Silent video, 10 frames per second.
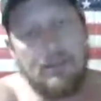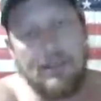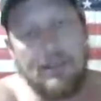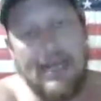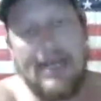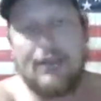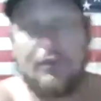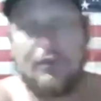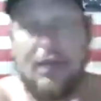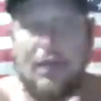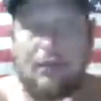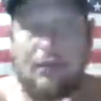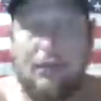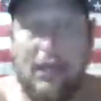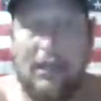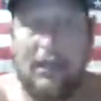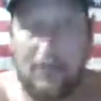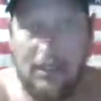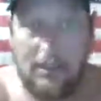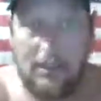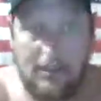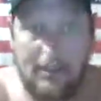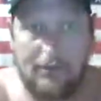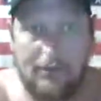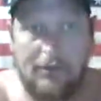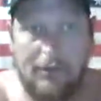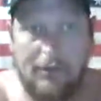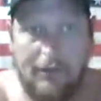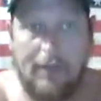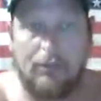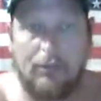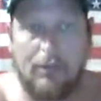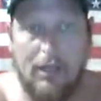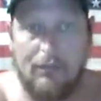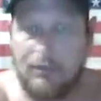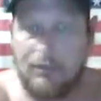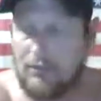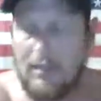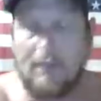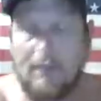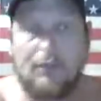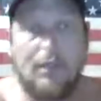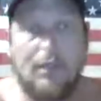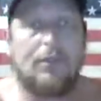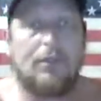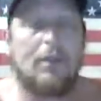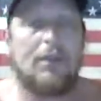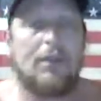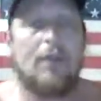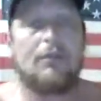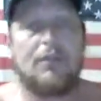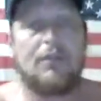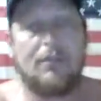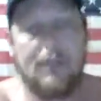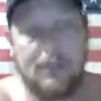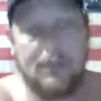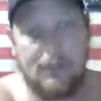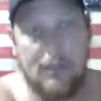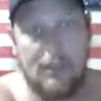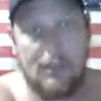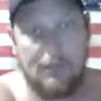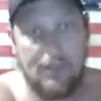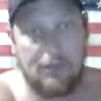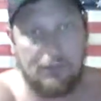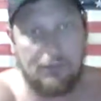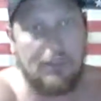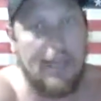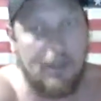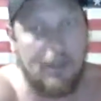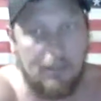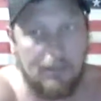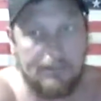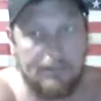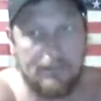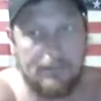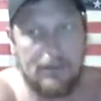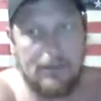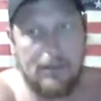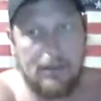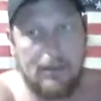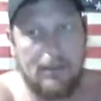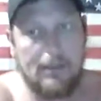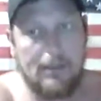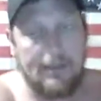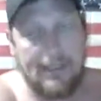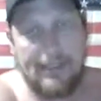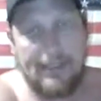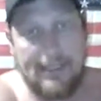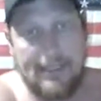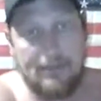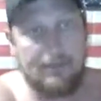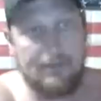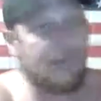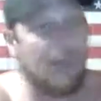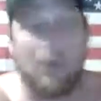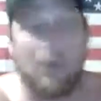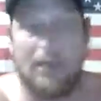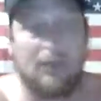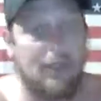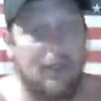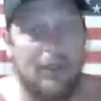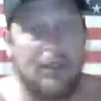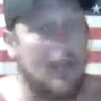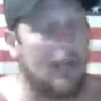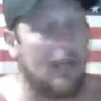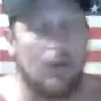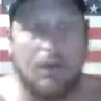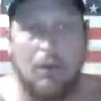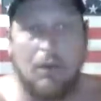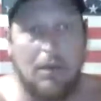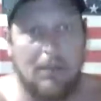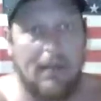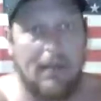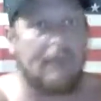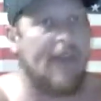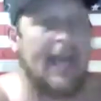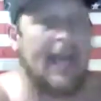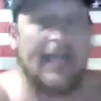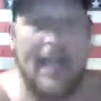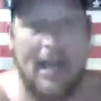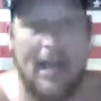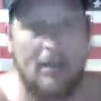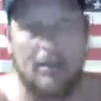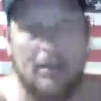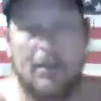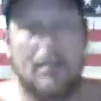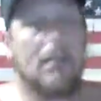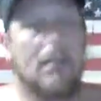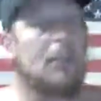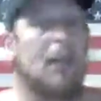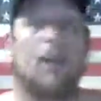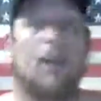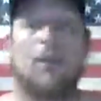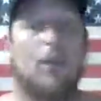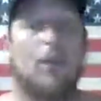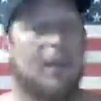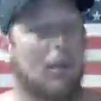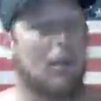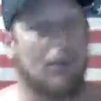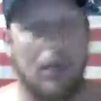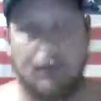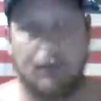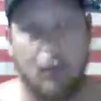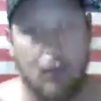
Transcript: But guys, you're not going to change any of this until the federal government steps up and starts holding some of these city officials accountable. Okay, hey guys, that's all it is to it. You're not going to go up there and fight it out. You're not going to win